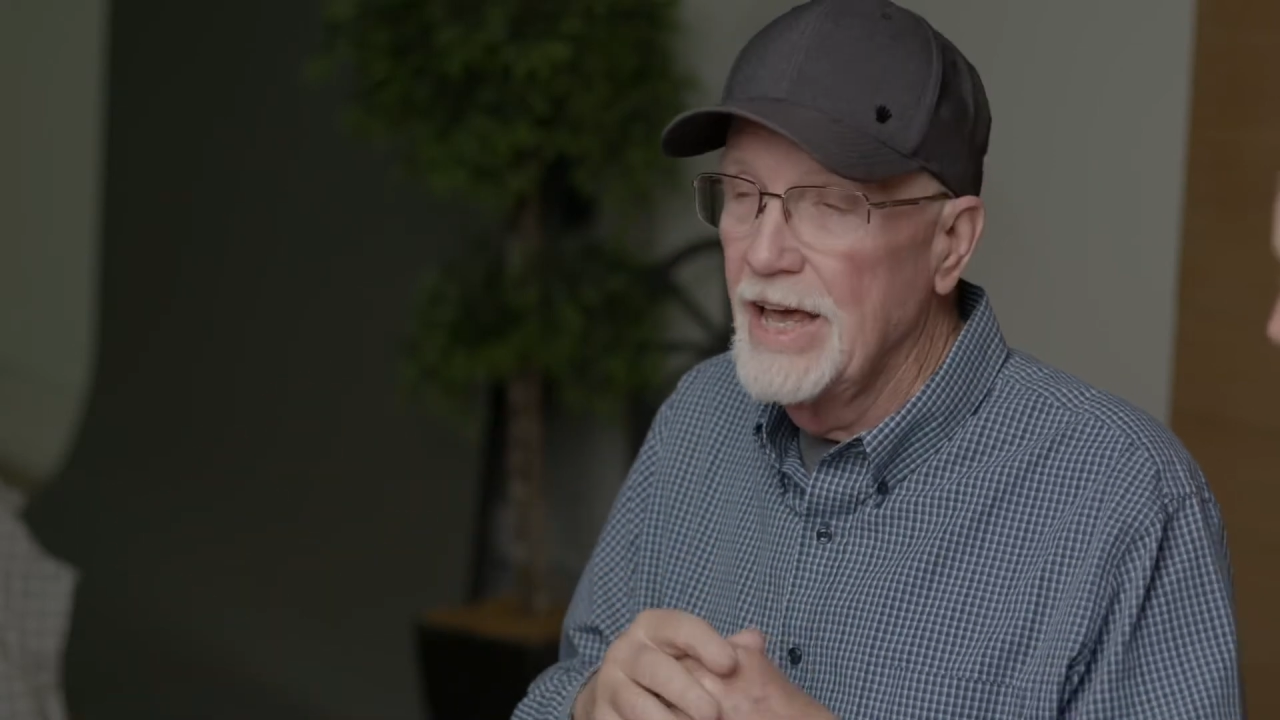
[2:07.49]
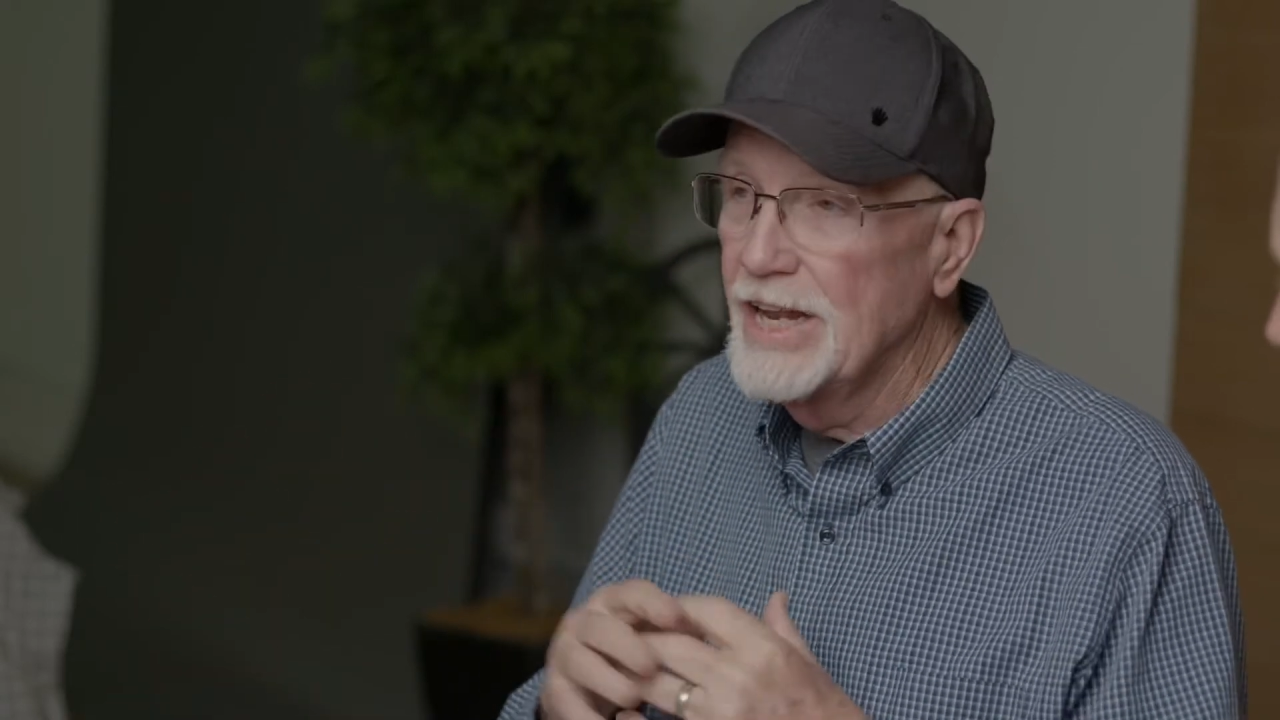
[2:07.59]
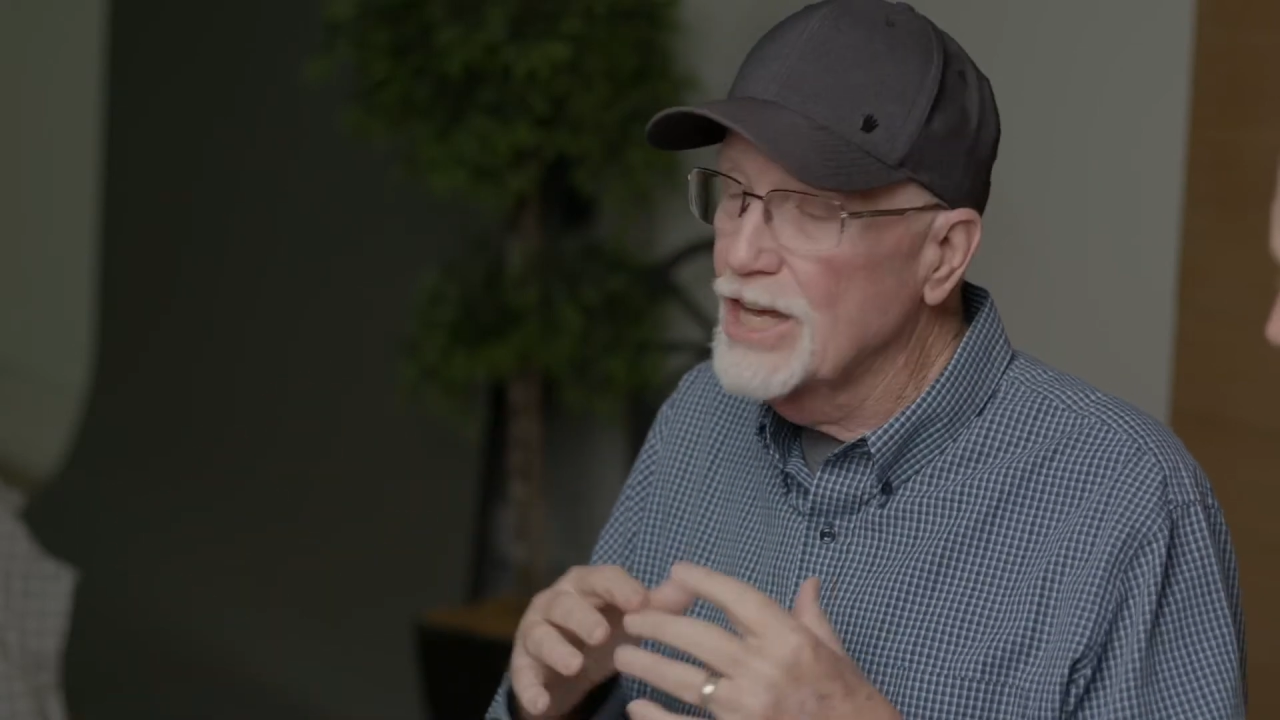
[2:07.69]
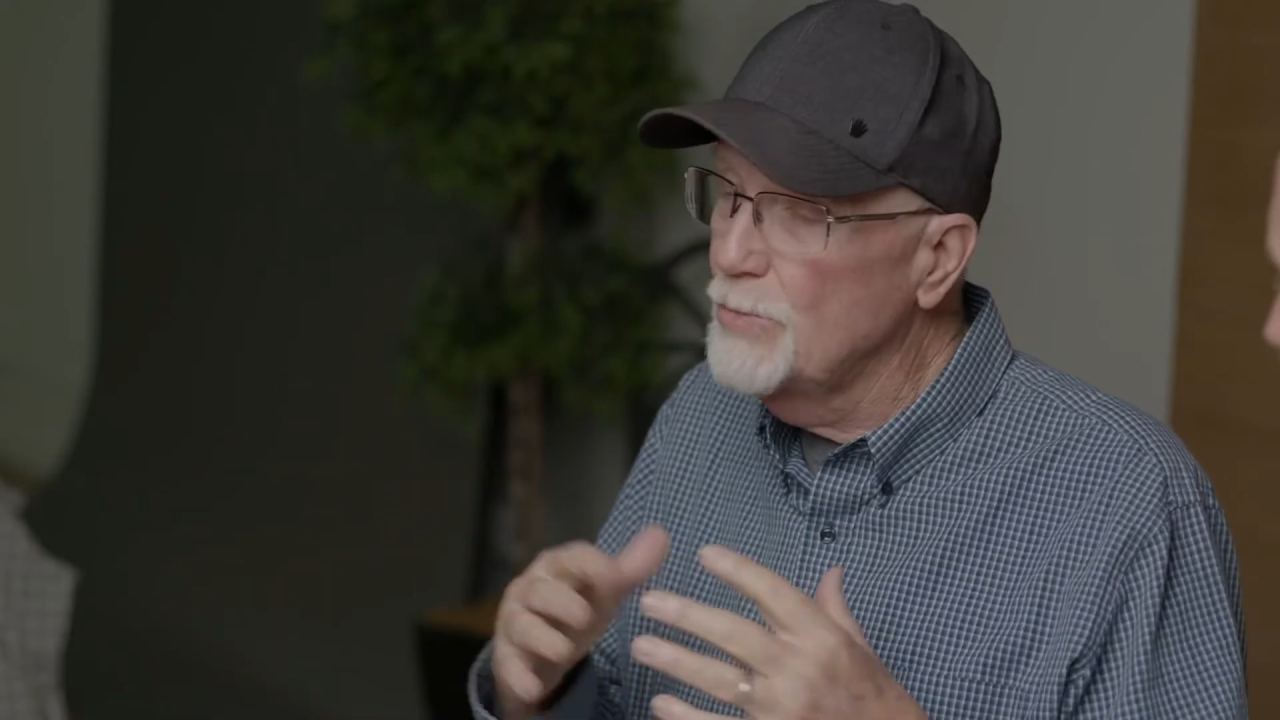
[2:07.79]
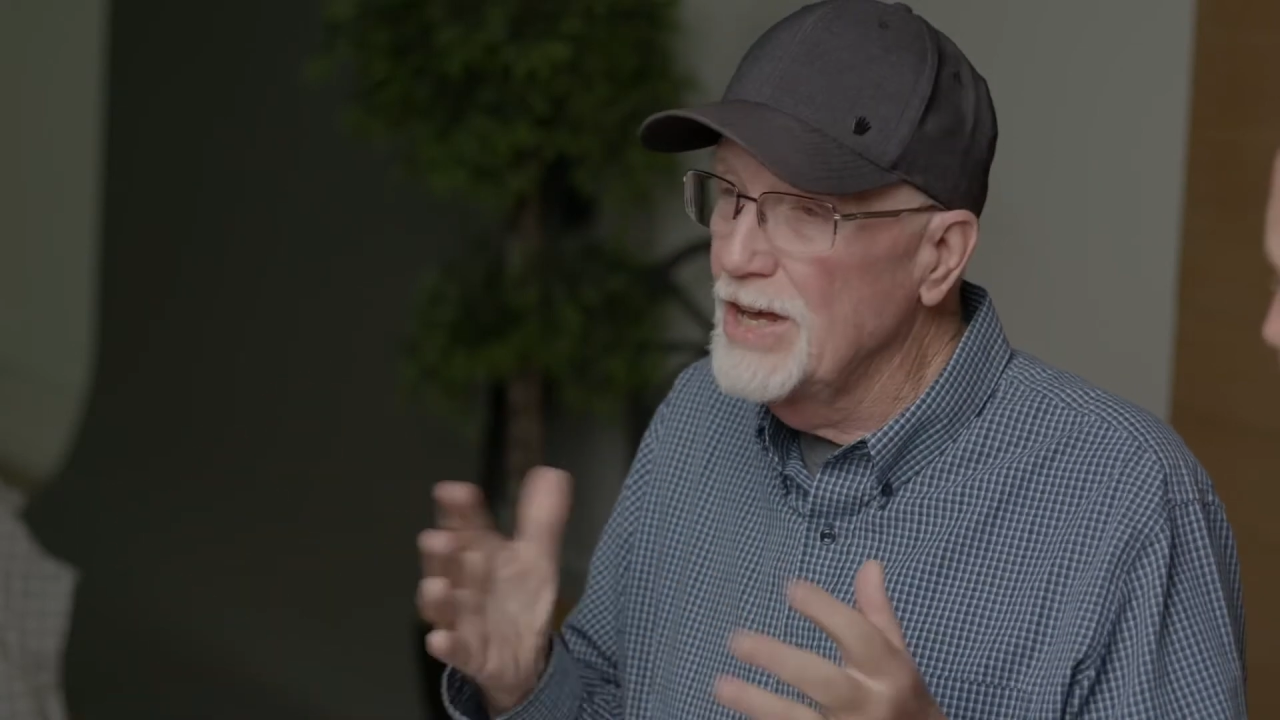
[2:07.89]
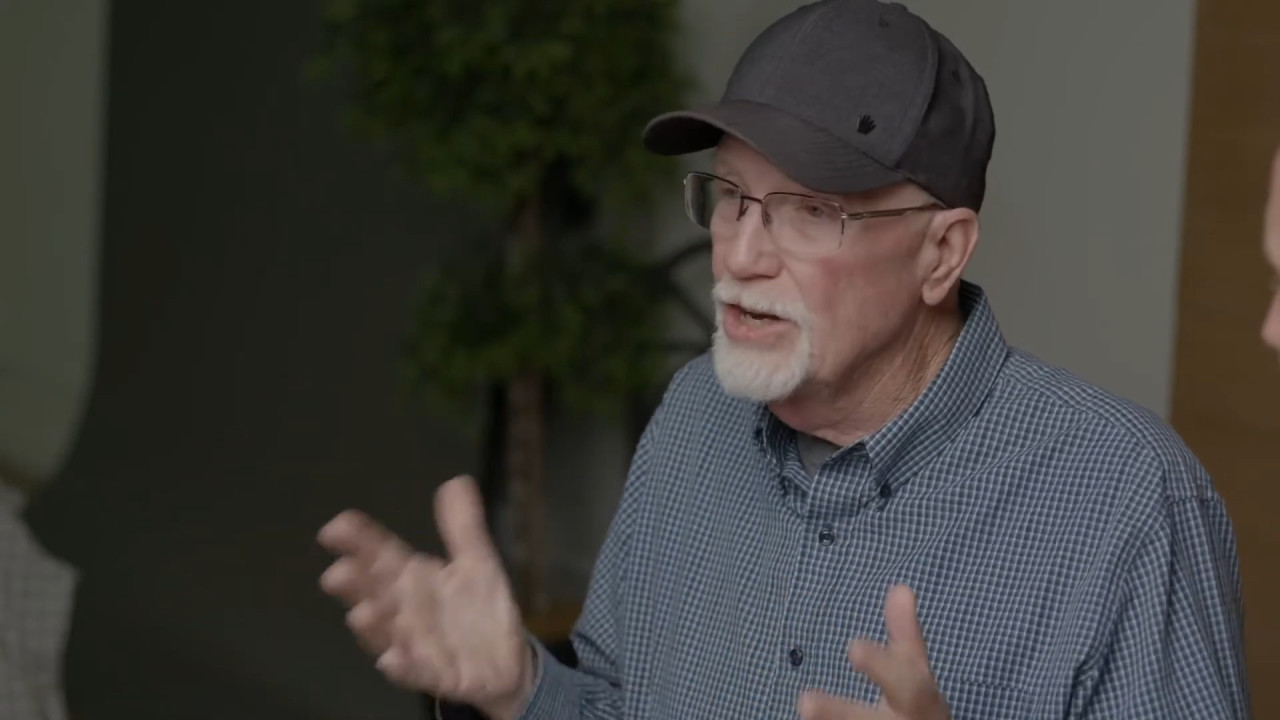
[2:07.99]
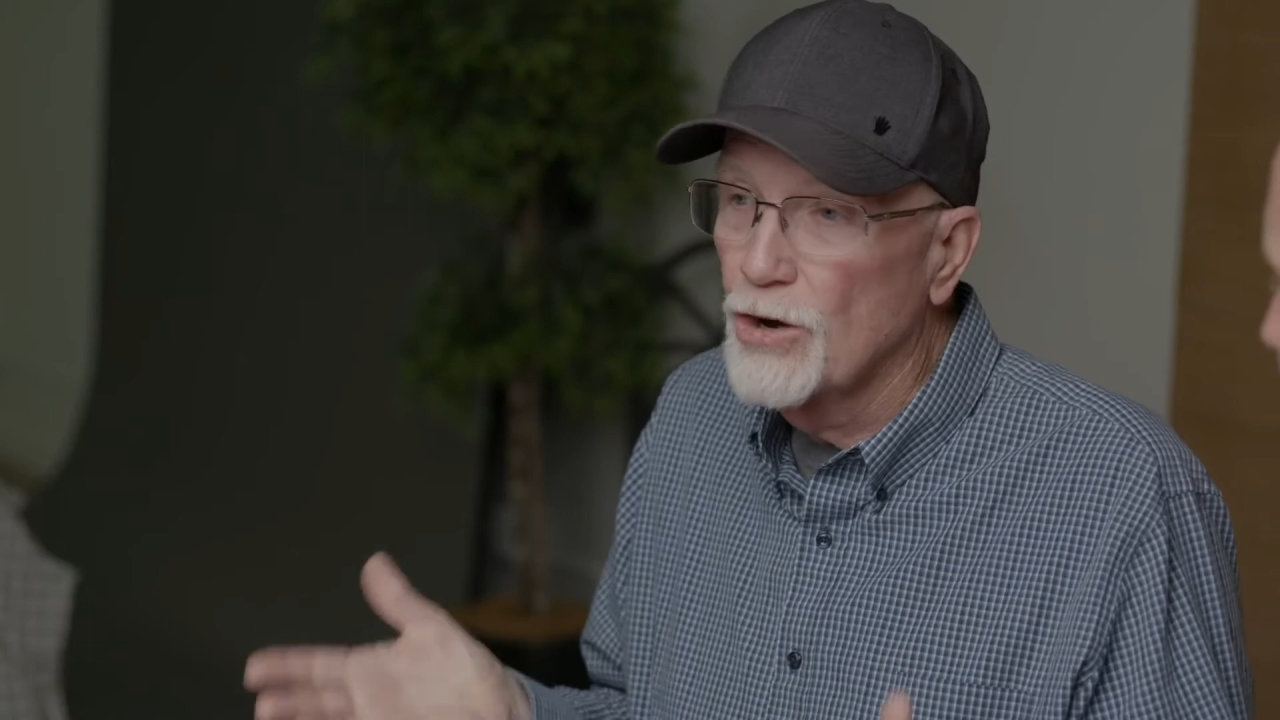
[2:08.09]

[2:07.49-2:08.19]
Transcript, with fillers: And it can be